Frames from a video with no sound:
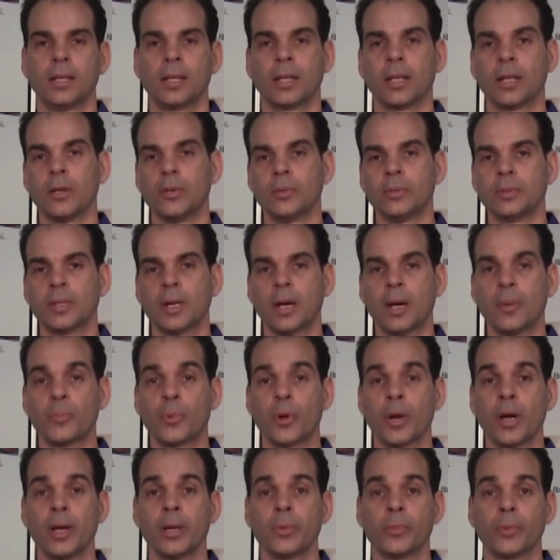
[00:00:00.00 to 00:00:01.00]
Hello, I'm
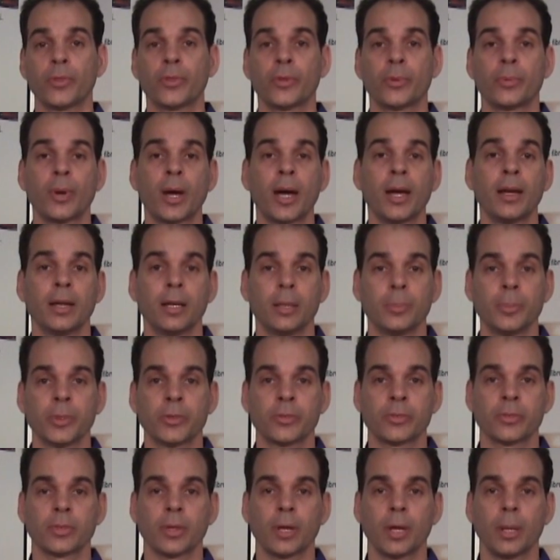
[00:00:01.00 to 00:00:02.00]
Brian with Arai
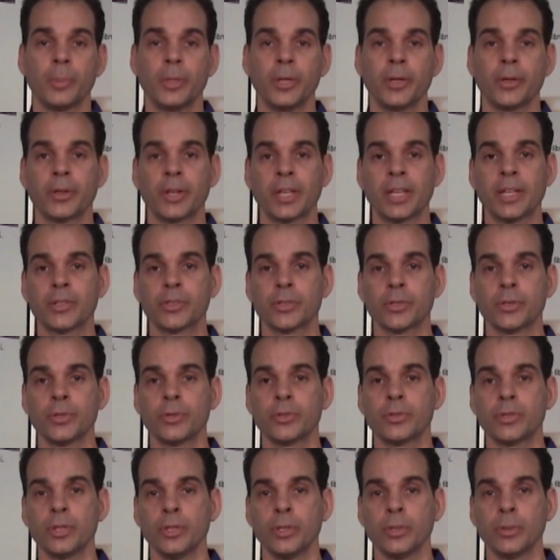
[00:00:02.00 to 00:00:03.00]
Helmets. I'm here to
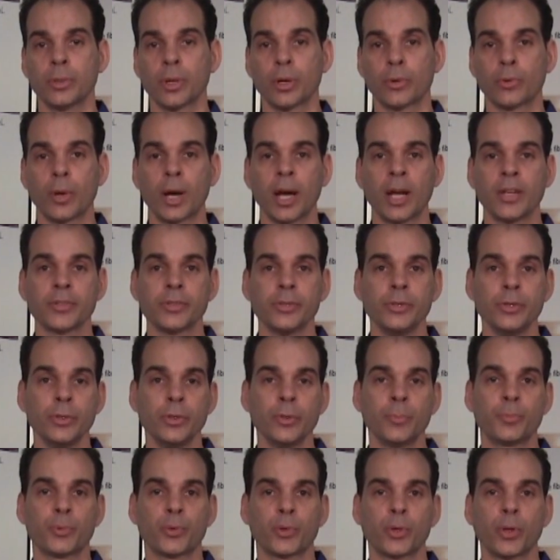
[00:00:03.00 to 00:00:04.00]
introduce to you Arai's
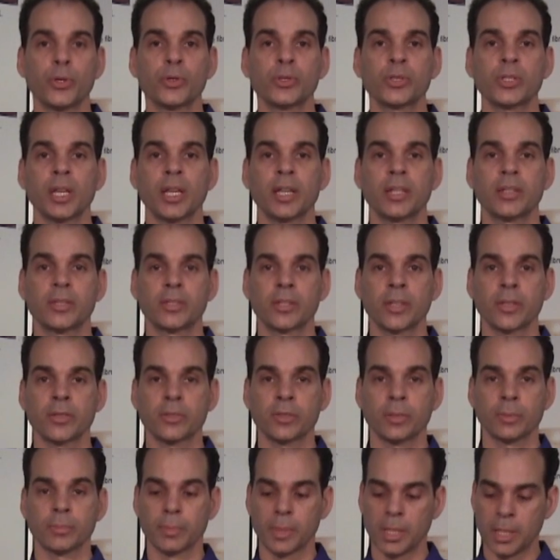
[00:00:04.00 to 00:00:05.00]
new Pro Shade
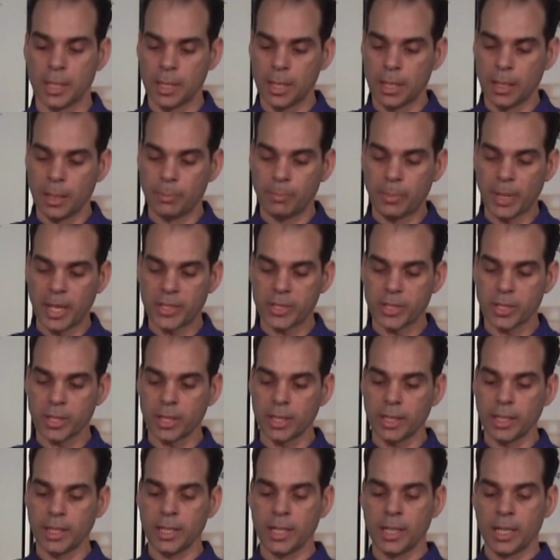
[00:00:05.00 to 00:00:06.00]
system.
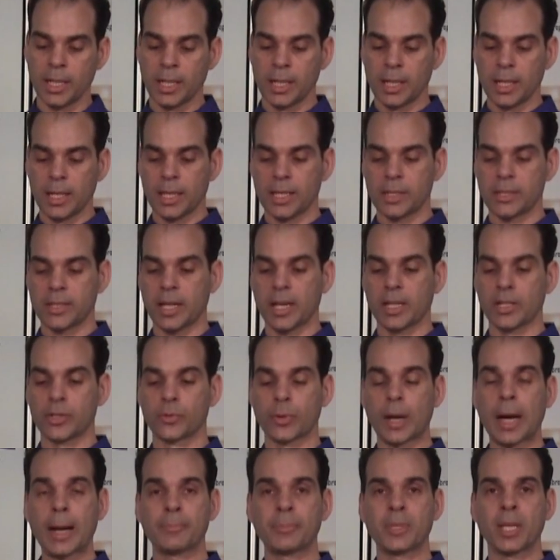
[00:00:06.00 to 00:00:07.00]
Basically, it's a
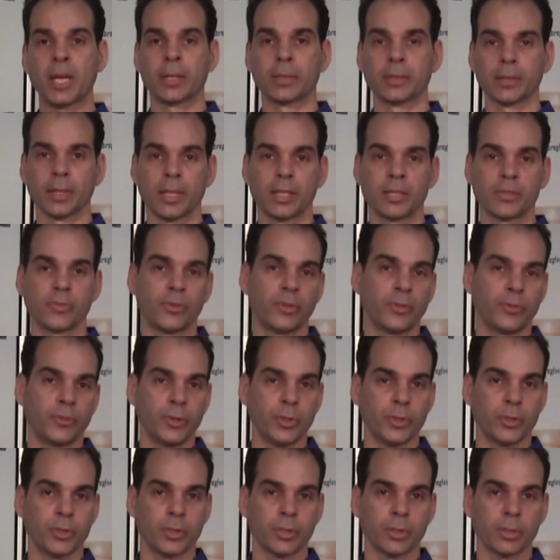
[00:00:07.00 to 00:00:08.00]
drop-down lens for the
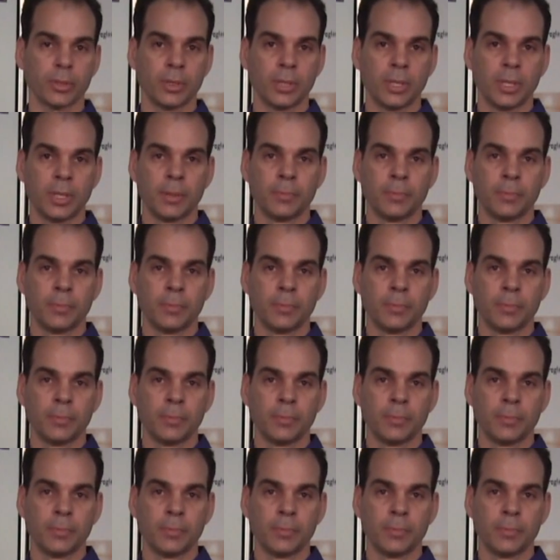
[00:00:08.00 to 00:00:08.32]
future.